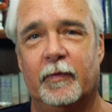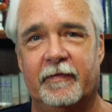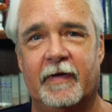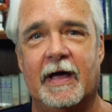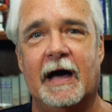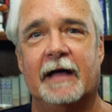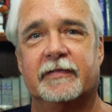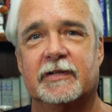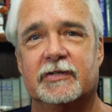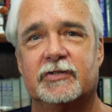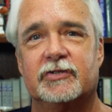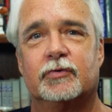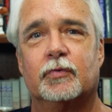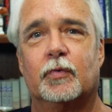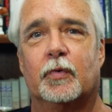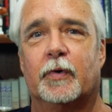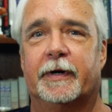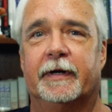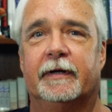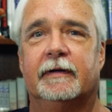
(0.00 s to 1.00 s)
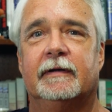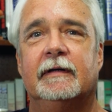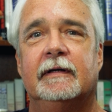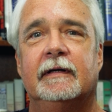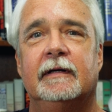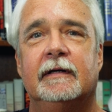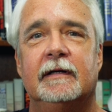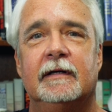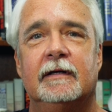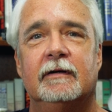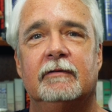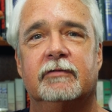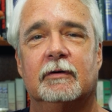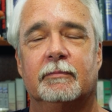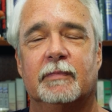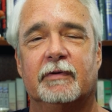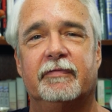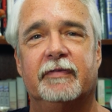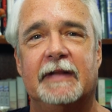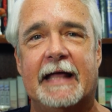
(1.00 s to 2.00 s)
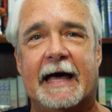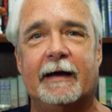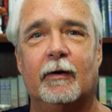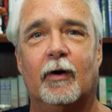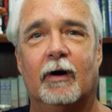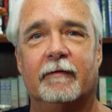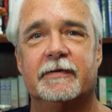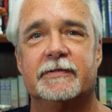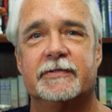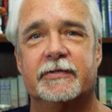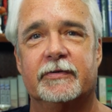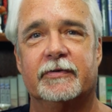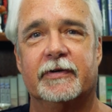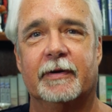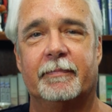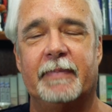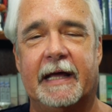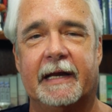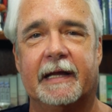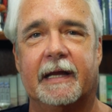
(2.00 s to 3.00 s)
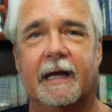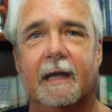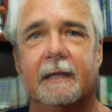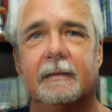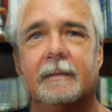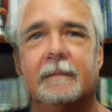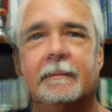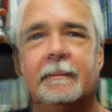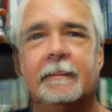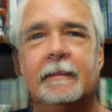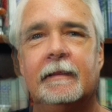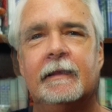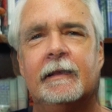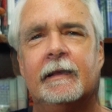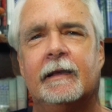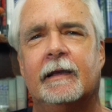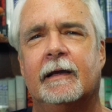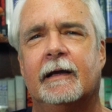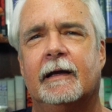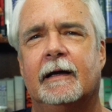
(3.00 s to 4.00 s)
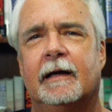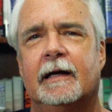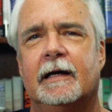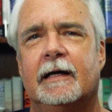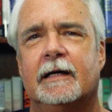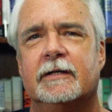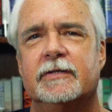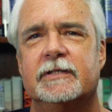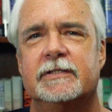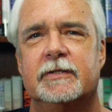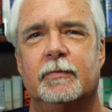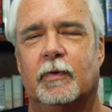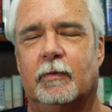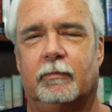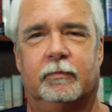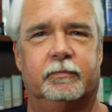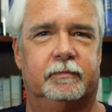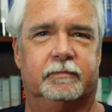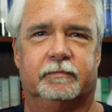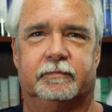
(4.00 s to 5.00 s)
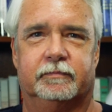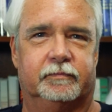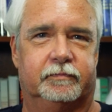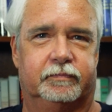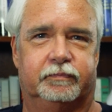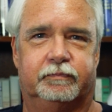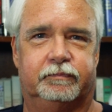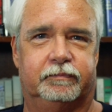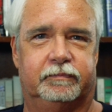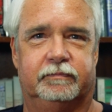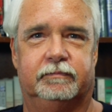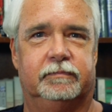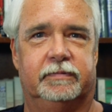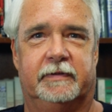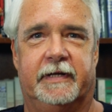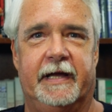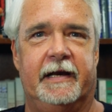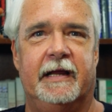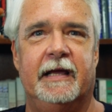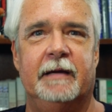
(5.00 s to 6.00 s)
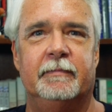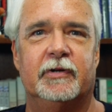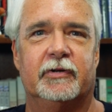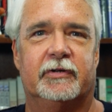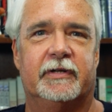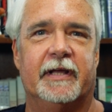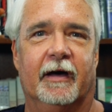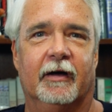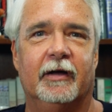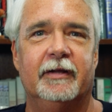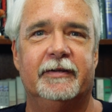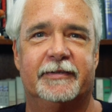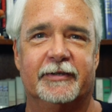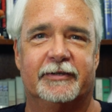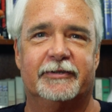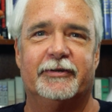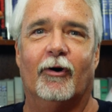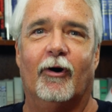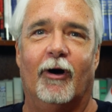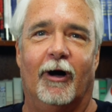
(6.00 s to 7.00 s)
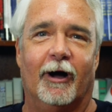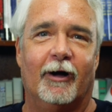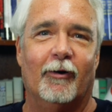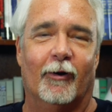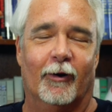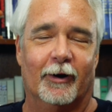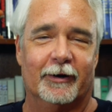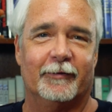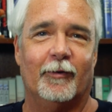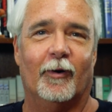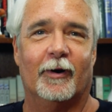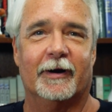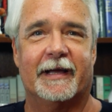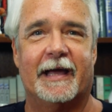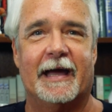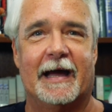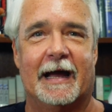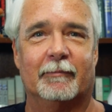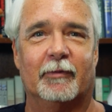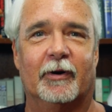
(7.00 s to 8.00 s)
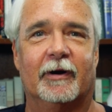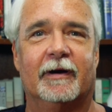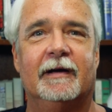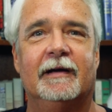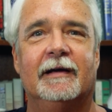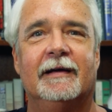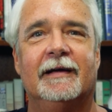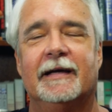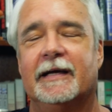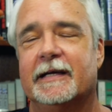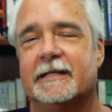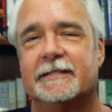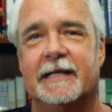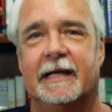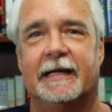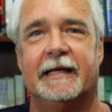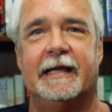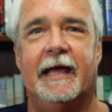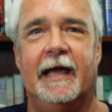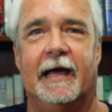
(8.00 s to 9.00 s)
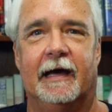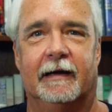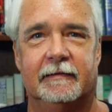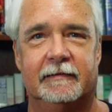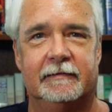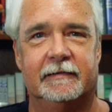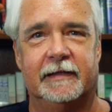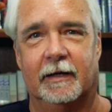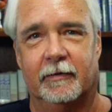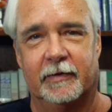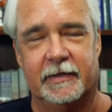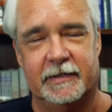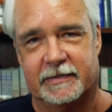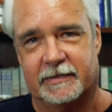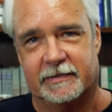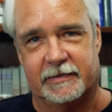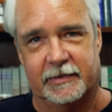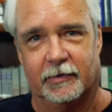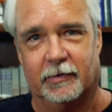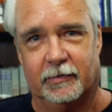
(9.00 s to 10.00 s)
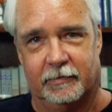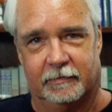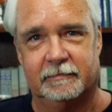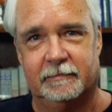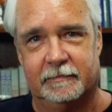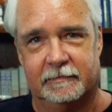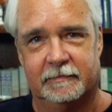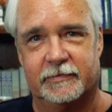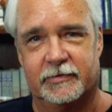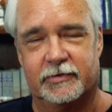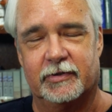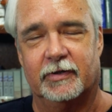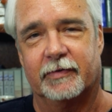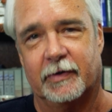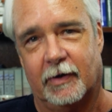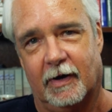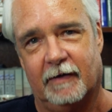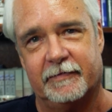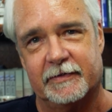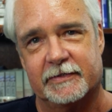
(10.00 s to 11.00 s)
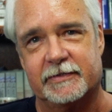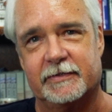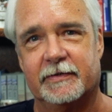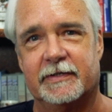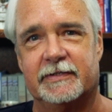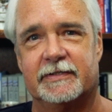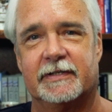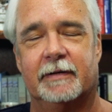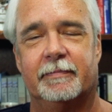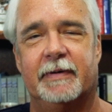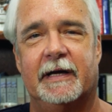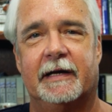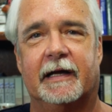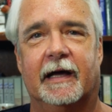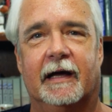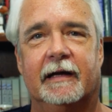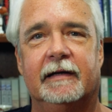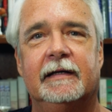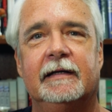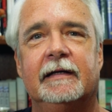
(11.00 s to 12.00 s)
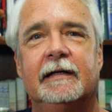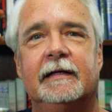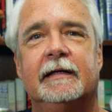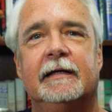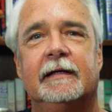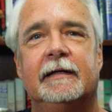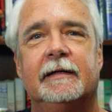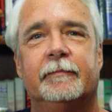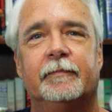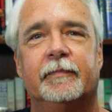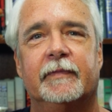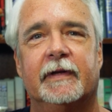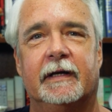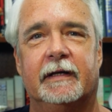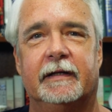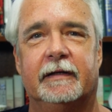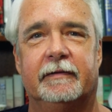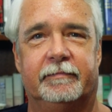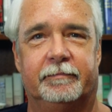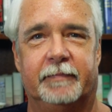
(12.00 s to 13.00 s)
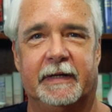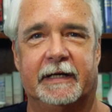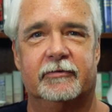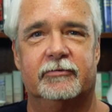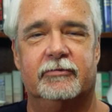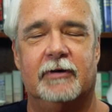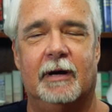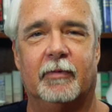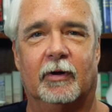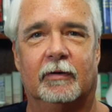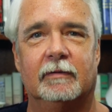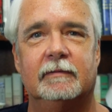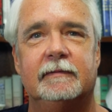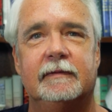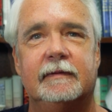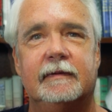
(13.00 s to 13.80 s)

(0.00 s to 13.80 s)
got the story from a flag officer in the Pentagon. So I said, well, get him to talk on camera. He said he can't. You know, he's still serving officer. He's in the Pentagon. He'd be in trouble.